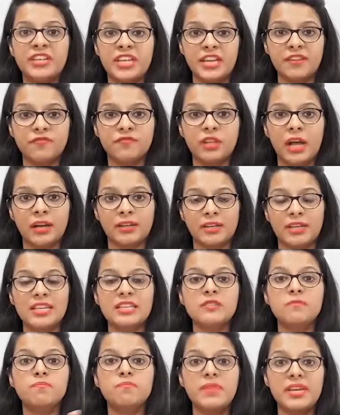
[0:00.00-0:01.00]
Devdutt
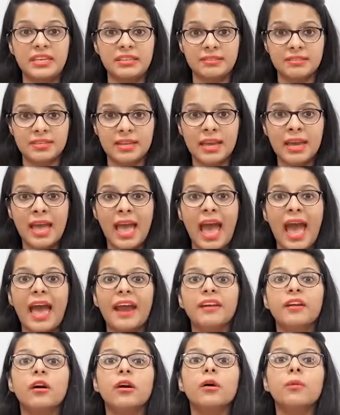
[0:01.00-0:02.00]
is mixed,
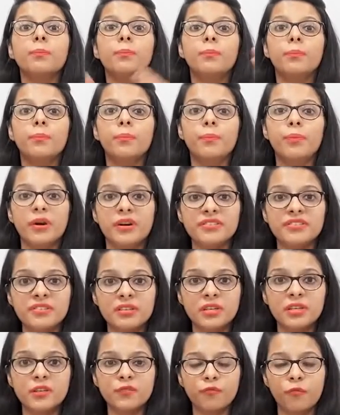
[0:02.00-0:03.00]
and a
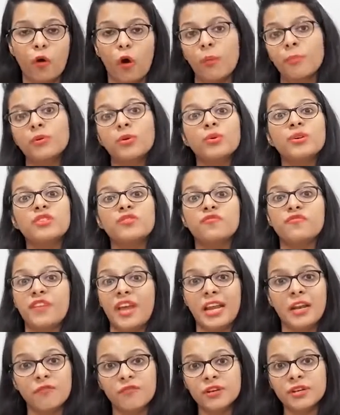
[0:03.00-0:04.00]
person is formed who is
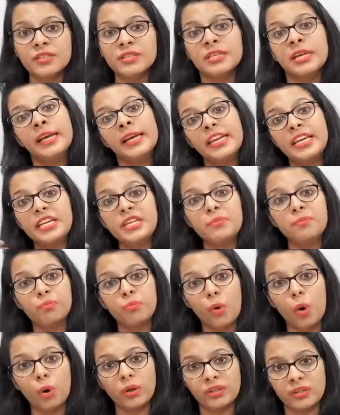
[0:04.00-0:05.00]
well versed in
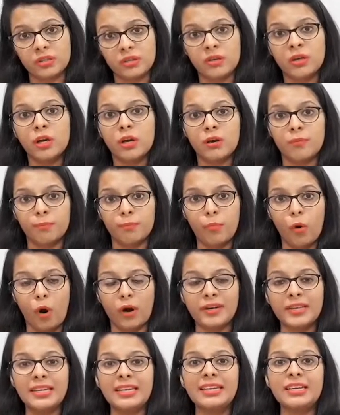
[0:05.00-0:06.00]
both
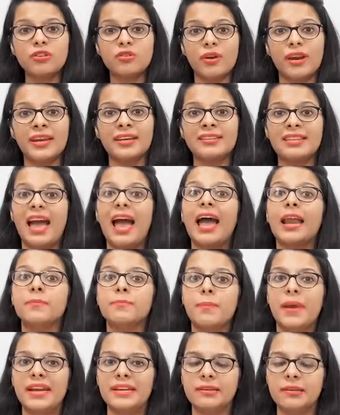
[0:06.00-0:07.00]
bodily traits
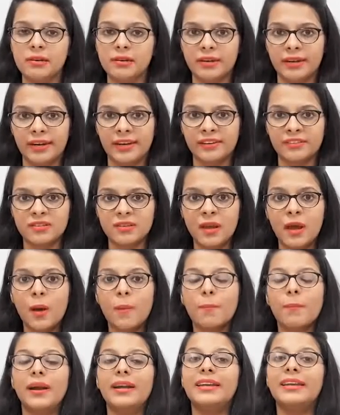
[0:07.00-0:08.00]
and mental traits.
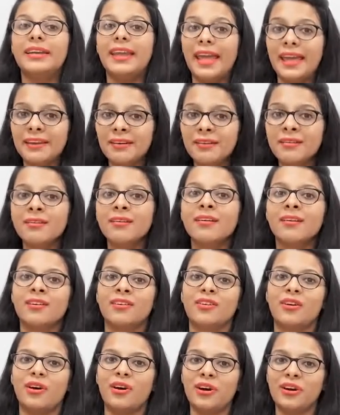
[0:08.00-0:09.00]
But then
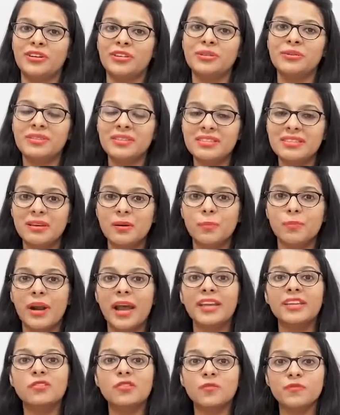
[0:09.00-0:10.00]
to the
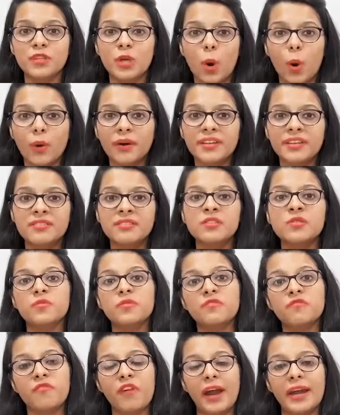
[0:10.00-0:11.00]
surprise of the audience,
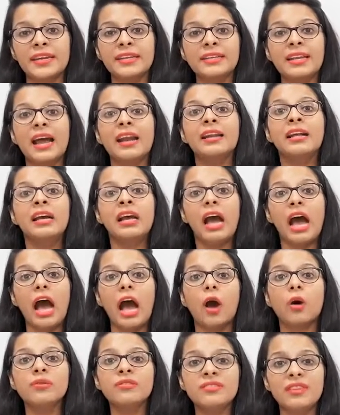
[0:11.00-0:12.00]
we find that
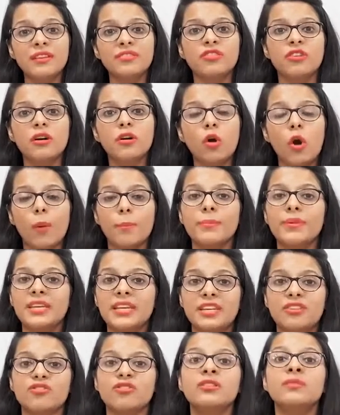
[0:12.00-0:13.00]
how such a
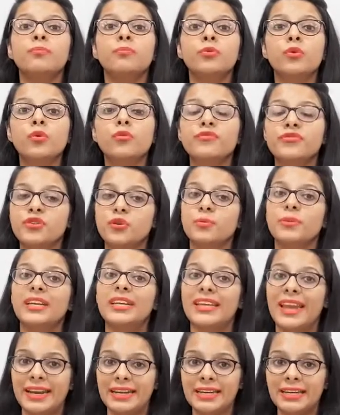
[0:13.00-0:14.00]
combination proves to be
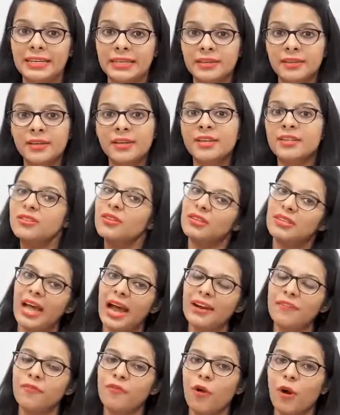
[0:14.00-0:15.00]
deadly. So
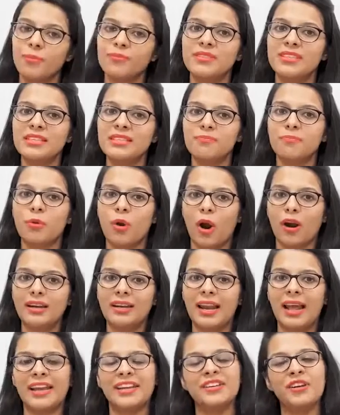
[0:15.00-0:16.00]
that forms the
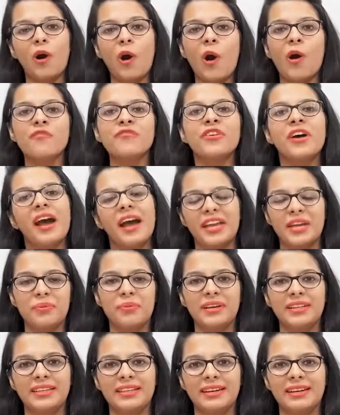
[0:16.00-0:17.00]
plot line of
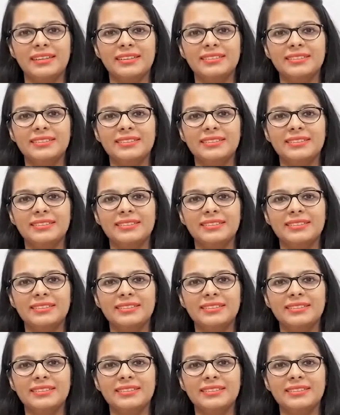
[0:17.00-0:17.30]
Hayavadana.